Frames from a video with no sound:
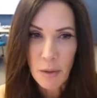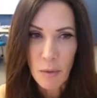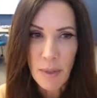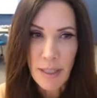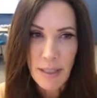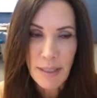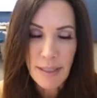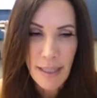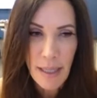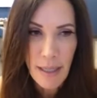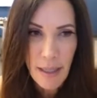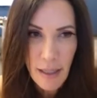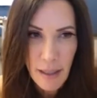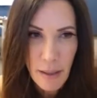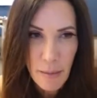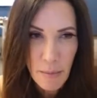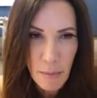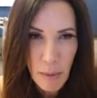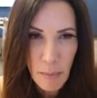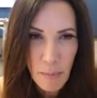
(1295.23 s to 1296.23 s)
There was
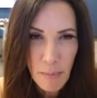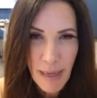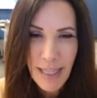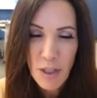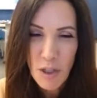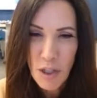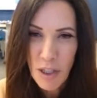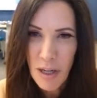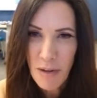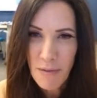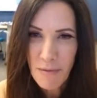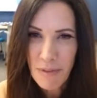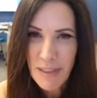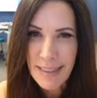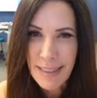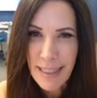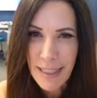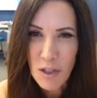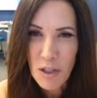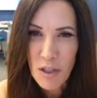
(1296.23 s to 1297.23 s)
major
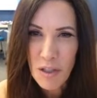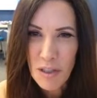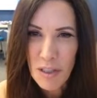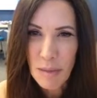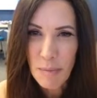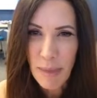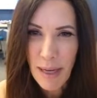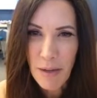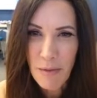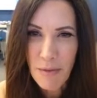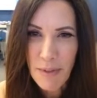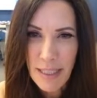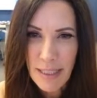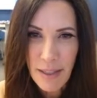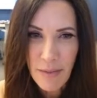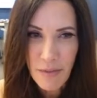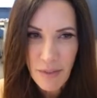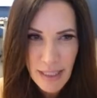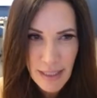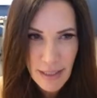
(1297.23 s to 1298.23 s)
conversations about
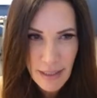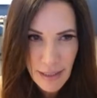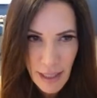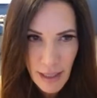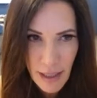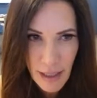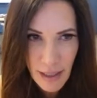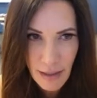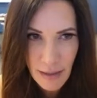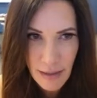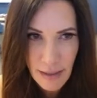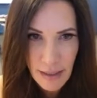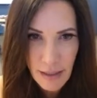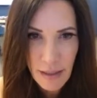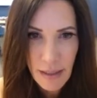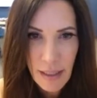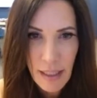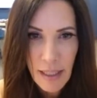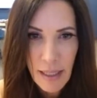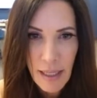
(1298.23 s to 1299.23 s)
this at the start,
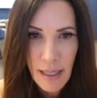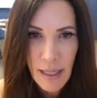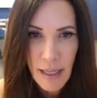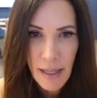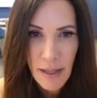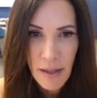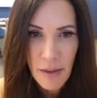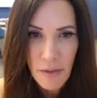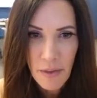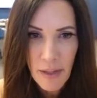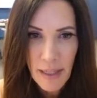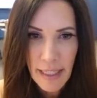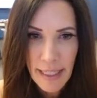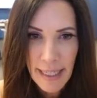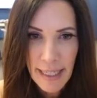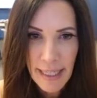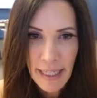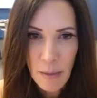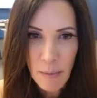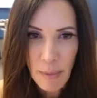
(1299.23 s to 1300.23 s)

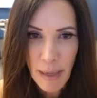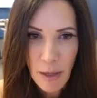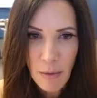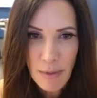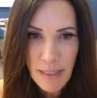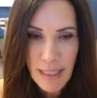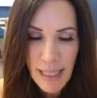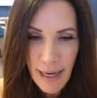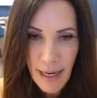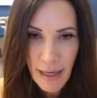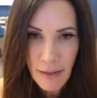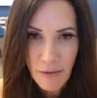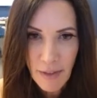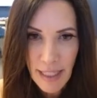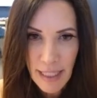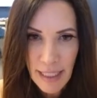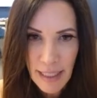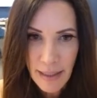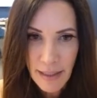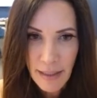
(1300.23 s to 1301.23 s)
thinking about
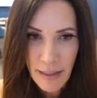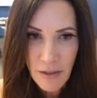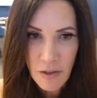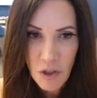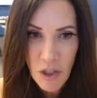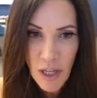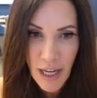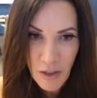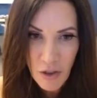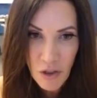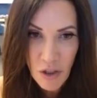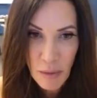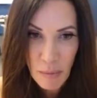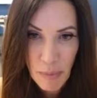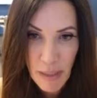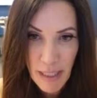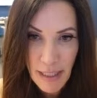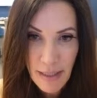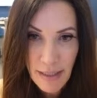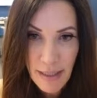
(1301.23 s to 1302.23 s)
having
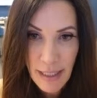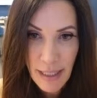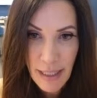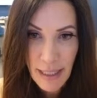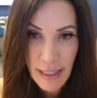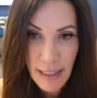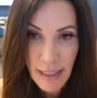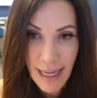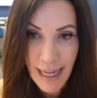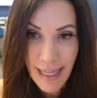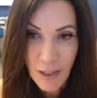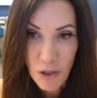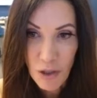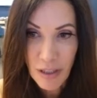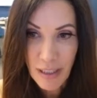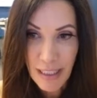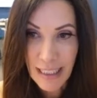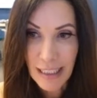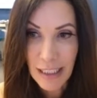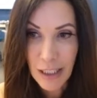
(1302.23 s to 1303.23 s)
ChatGPT
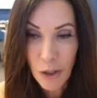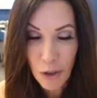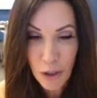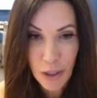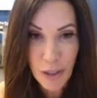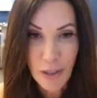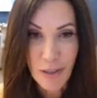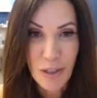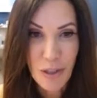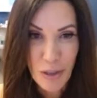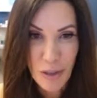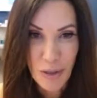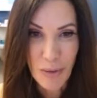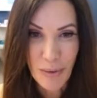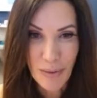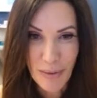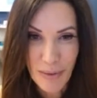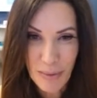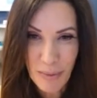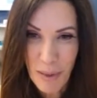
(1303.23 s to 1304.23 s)
actually look at
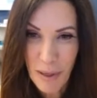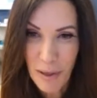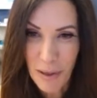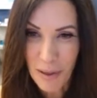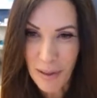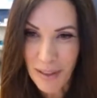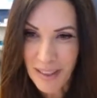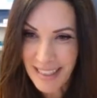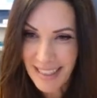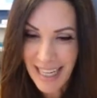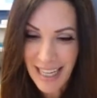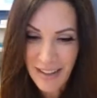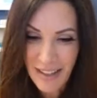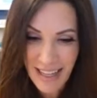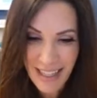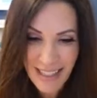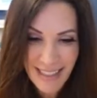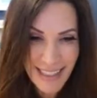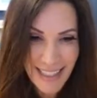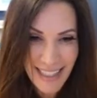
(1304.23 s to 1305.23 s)
students' work. Say
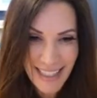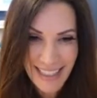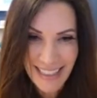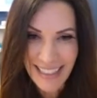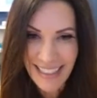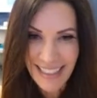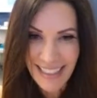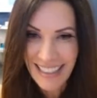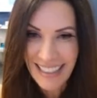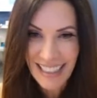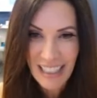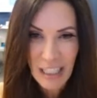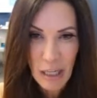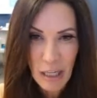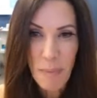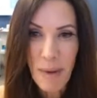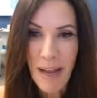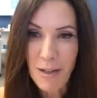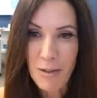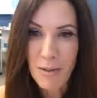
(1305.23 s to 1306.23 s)
they did
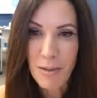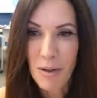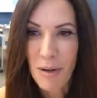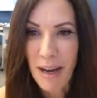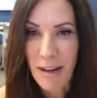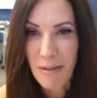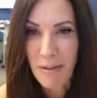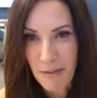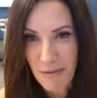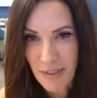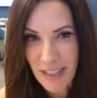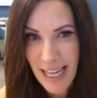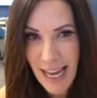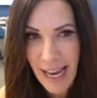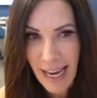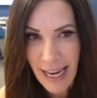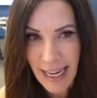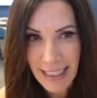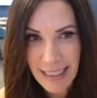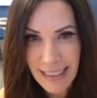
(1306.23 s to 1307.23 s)
a paragraph of
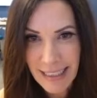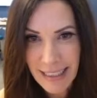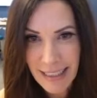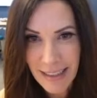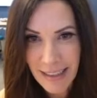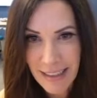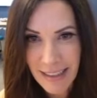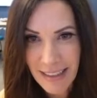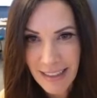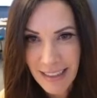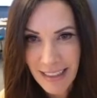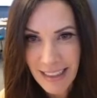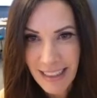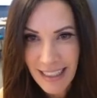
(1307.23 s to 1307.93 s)
text,